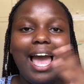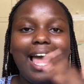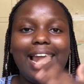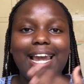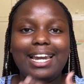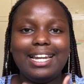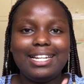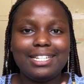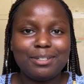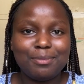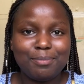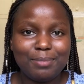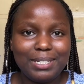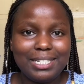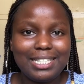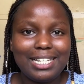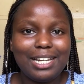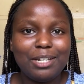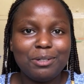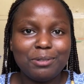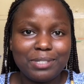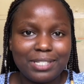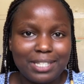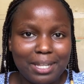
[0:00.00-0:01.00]
Let me
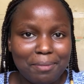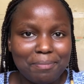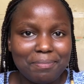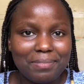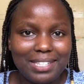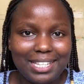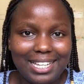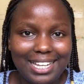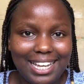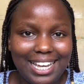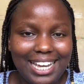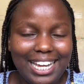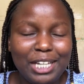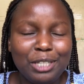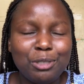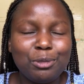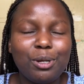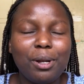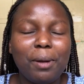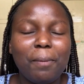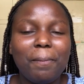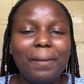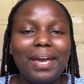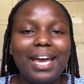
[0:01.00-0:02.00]
tell you something. It
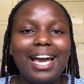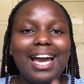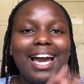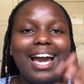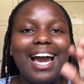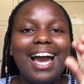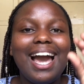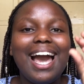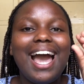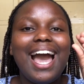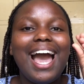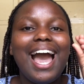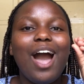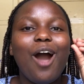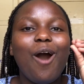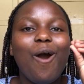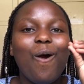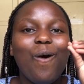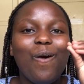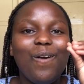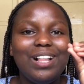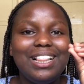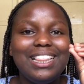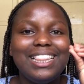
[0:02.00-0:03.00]
will make
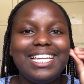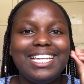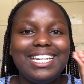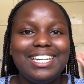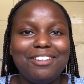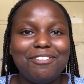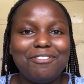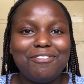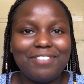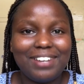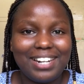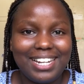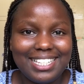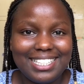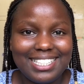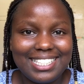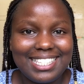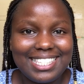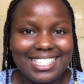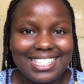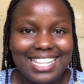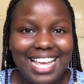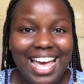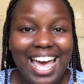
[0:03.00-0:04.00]
all the difference.